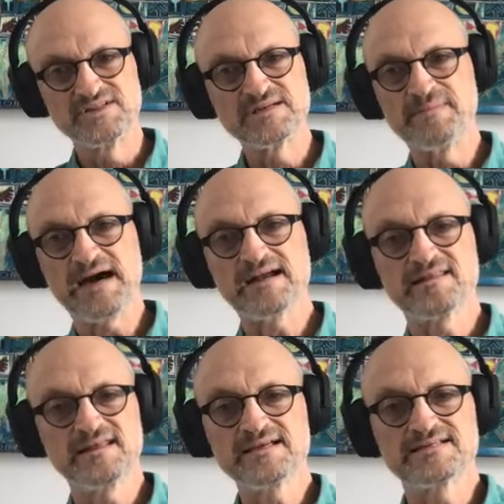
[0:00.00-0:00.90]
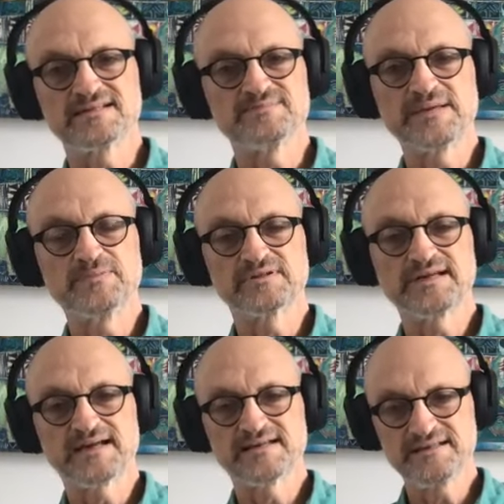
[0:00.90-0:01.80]
We demand things that
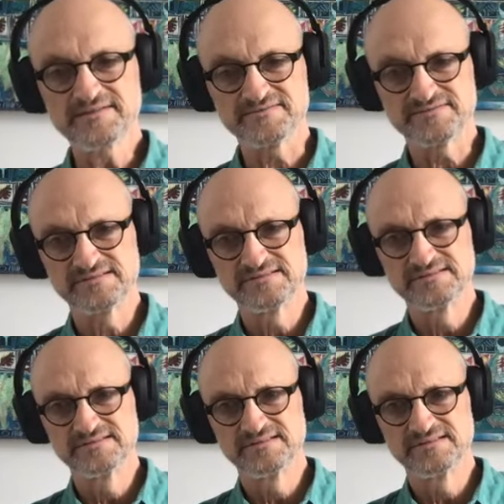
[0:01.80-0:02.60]
people can't give,